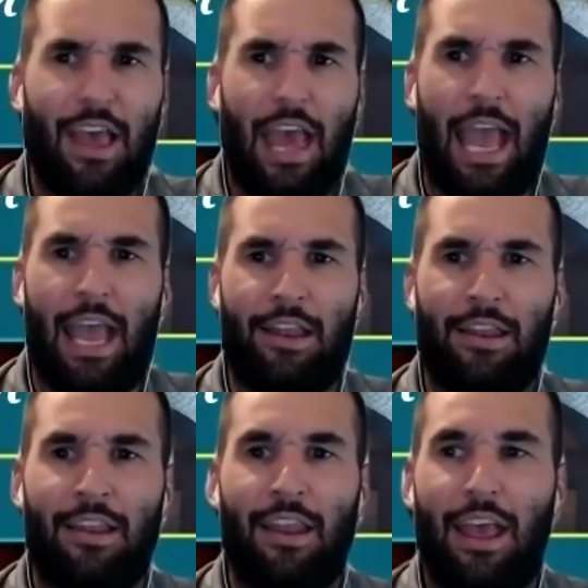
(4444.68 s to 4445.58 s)

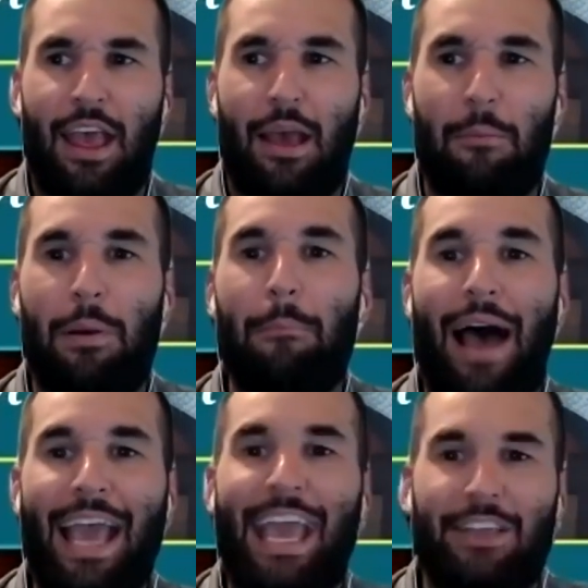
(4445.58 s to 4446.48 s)
And but
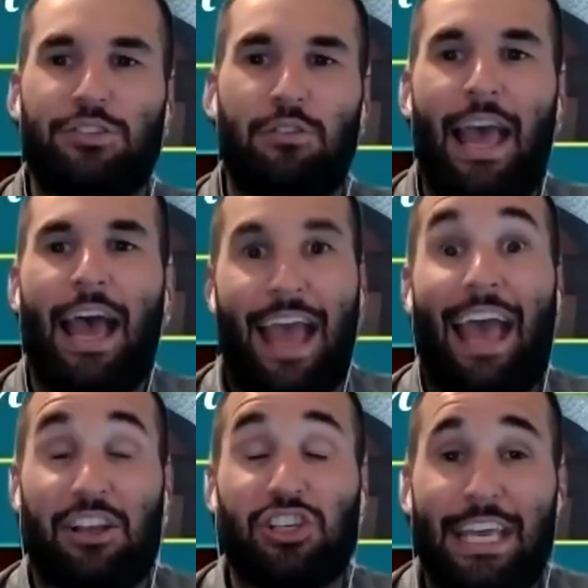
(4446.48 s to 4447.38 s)
my answer to that
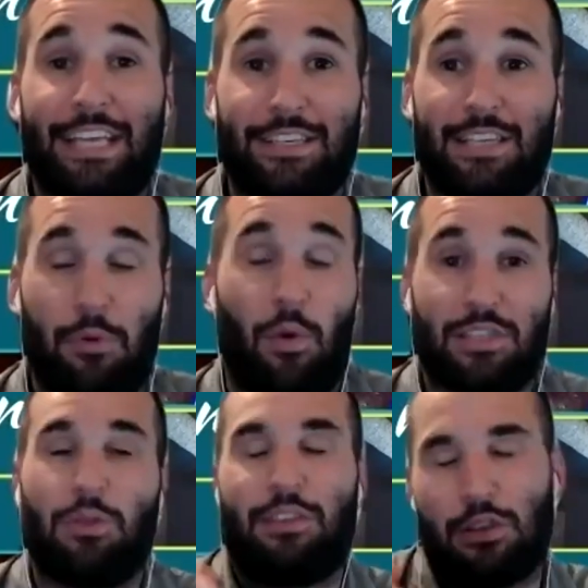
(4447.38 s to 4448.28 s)
actually is a simple one.
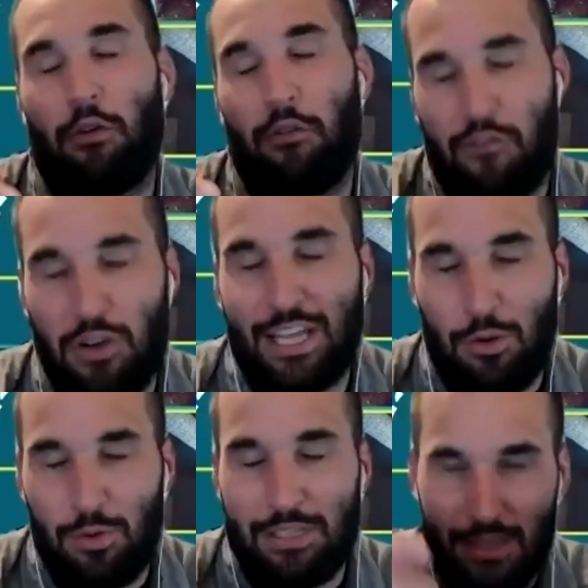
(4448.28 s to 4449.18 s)
So, so first there
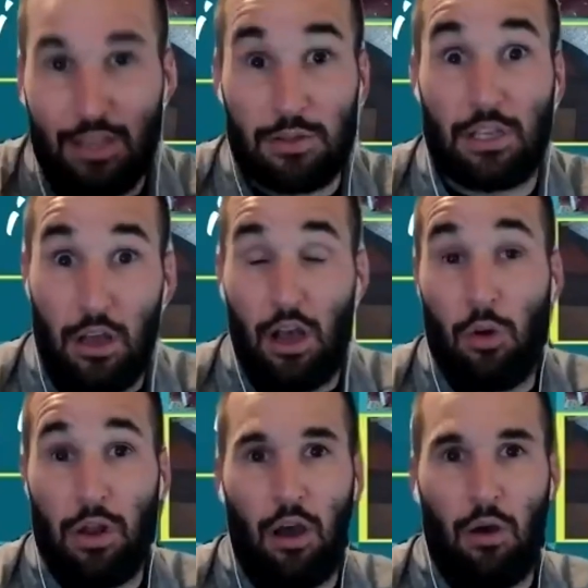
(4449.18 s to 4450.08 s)
was there was oh
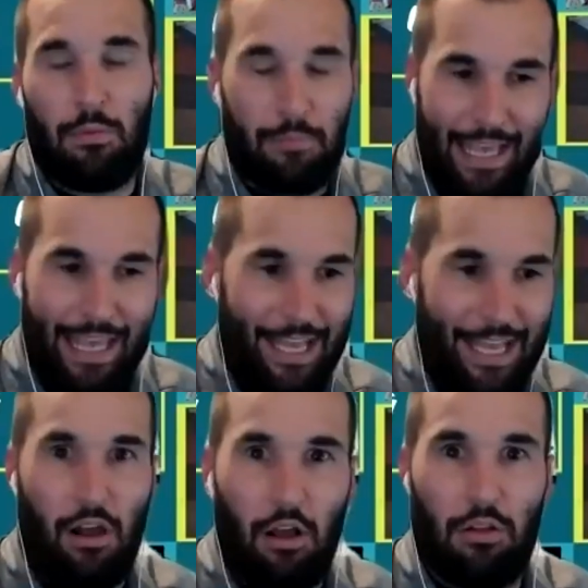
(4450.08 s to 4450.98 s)
no, my kids
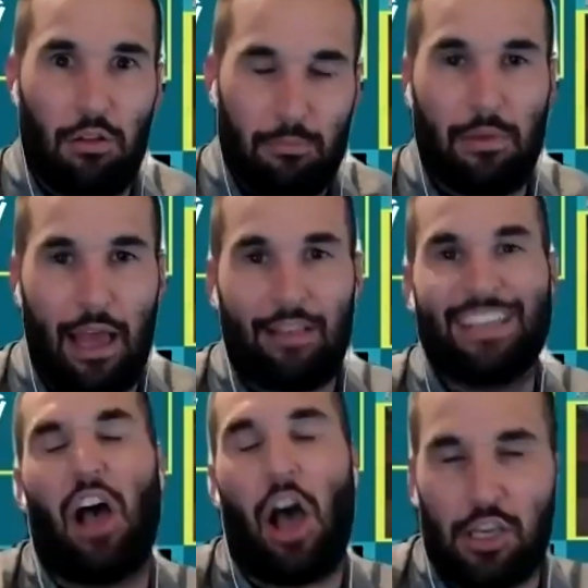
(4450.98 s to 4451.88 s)
are all at
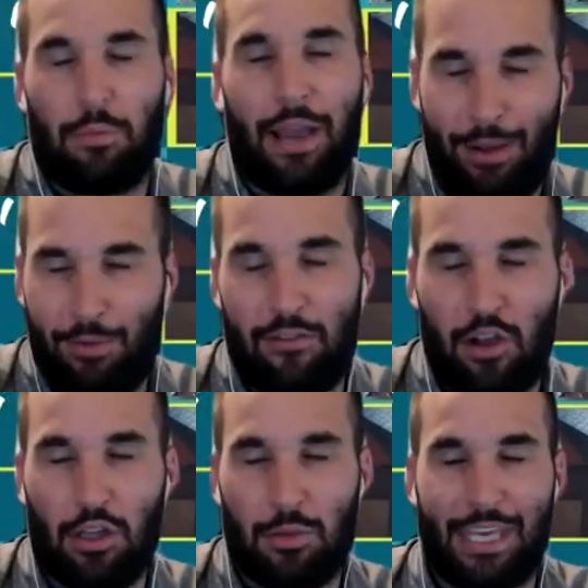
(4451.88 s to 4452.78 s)
least occupied. I wouldn't have
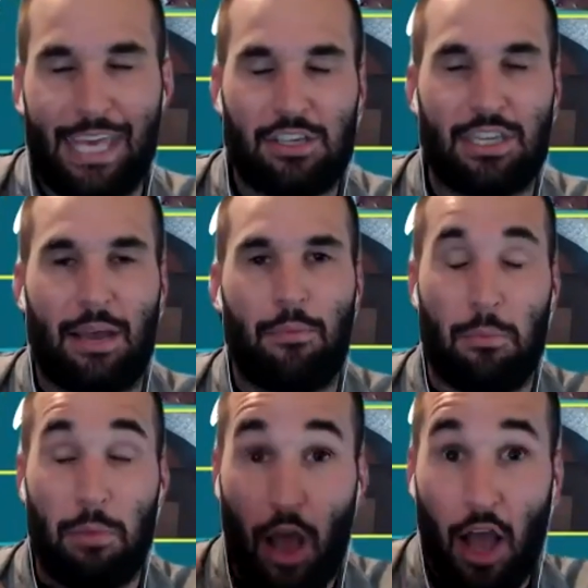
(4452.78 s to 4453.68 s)
called them engaged at that
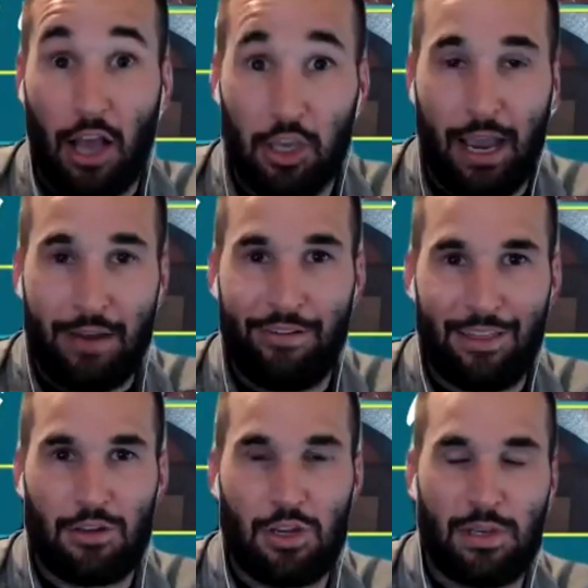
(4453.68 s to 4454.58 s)
point, but occupied, right?
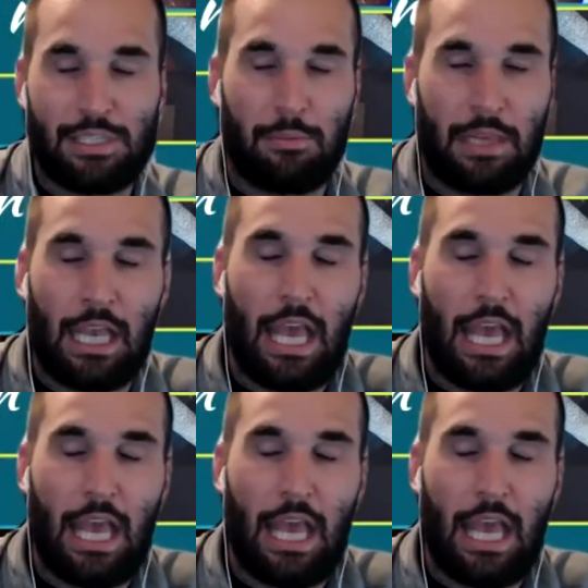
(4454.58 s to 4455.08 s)
They're doing something.